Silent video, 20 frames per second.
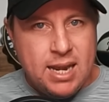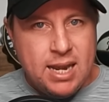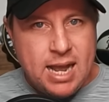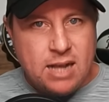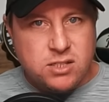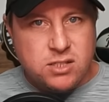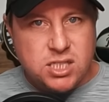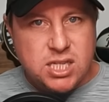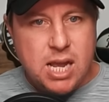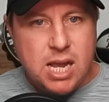
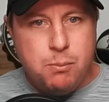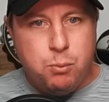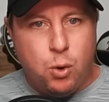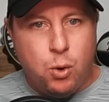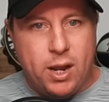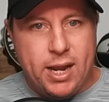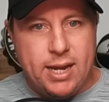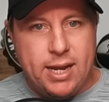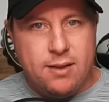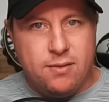Now,
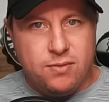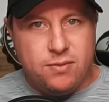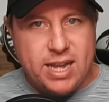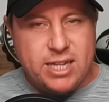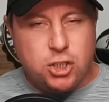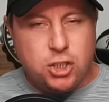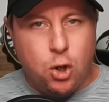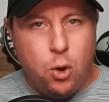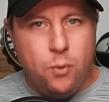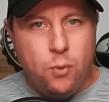Subway,
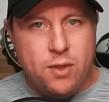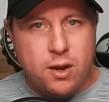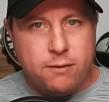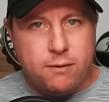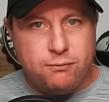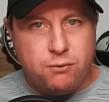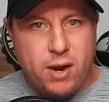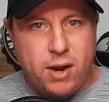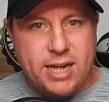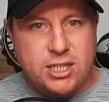they told
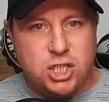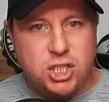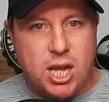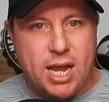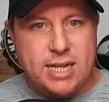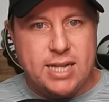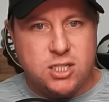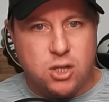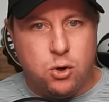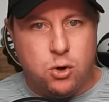their
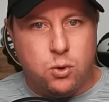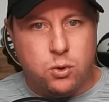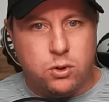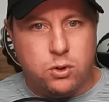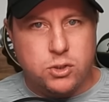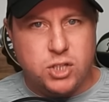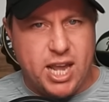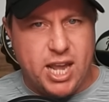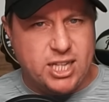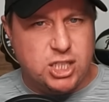franchise
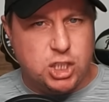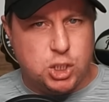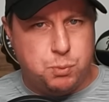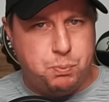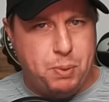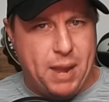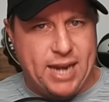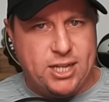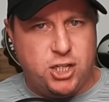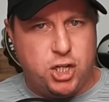owners,
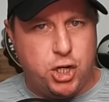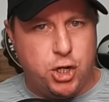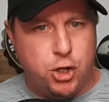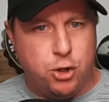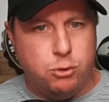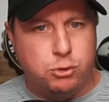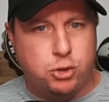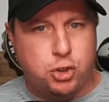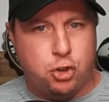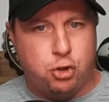expect
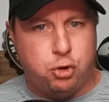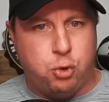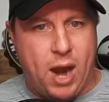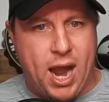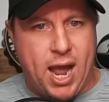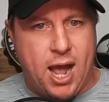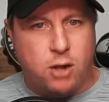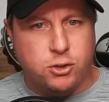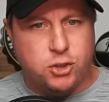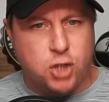huge
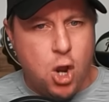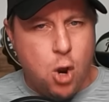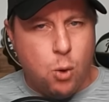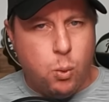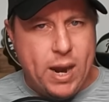crowds.